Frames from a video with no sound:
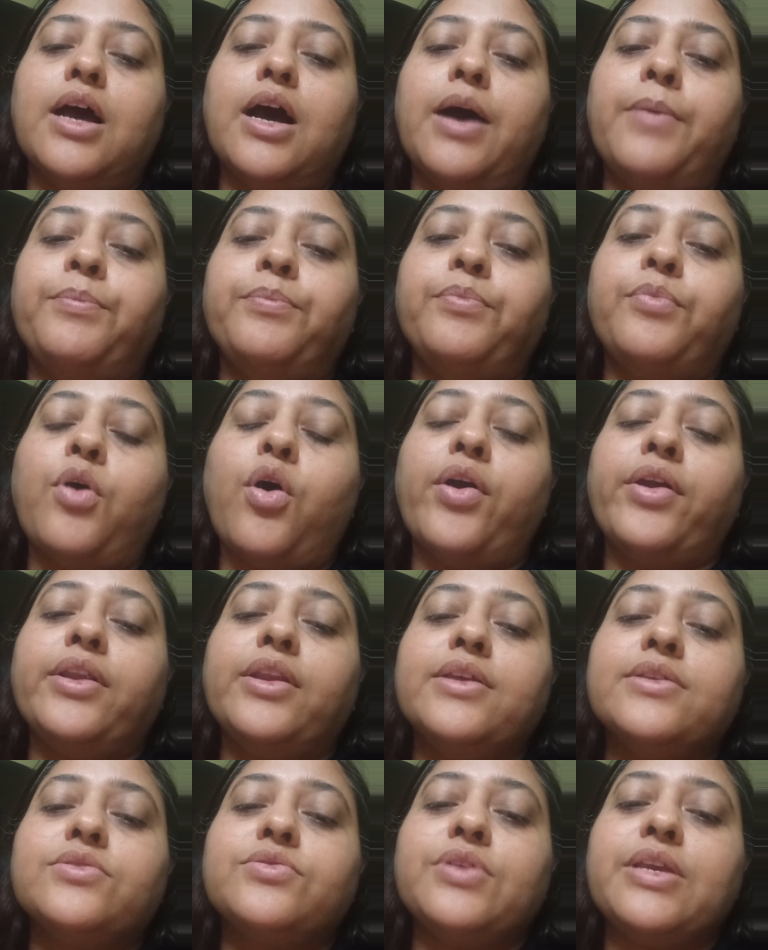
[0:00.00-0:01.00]
a point
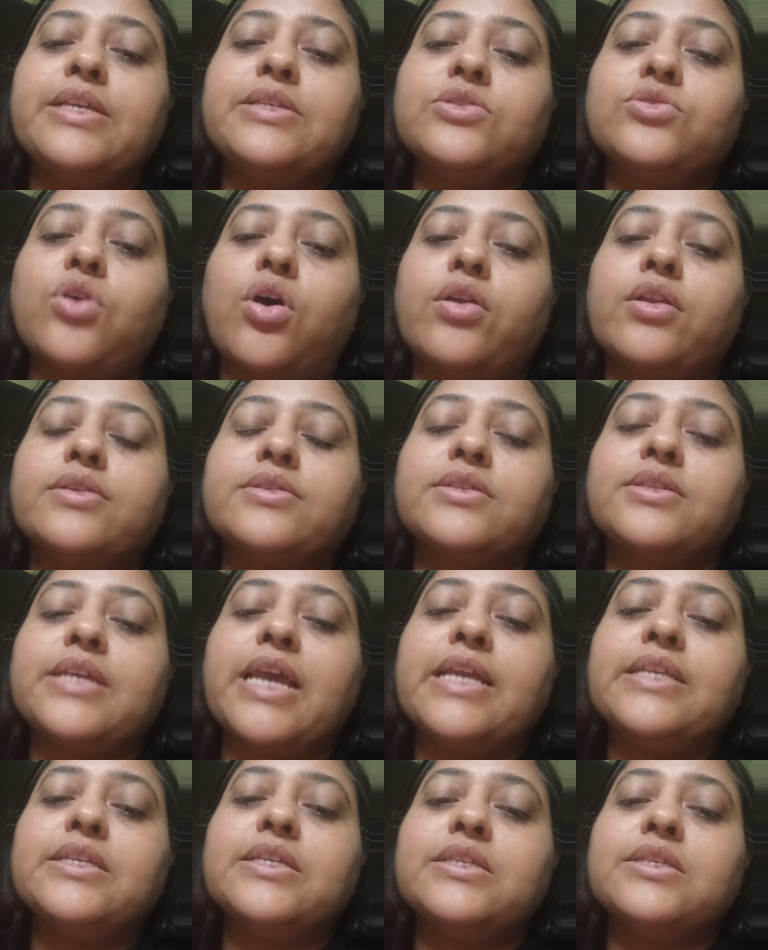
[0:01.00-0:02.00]
is reached or a
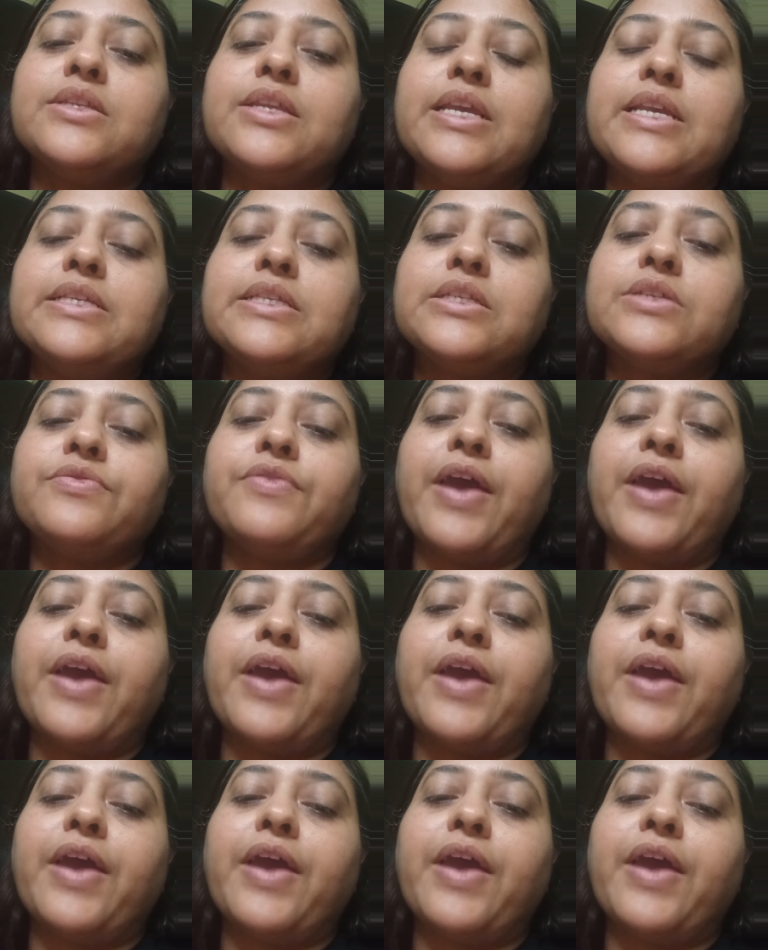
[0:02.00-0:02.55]
stage is reached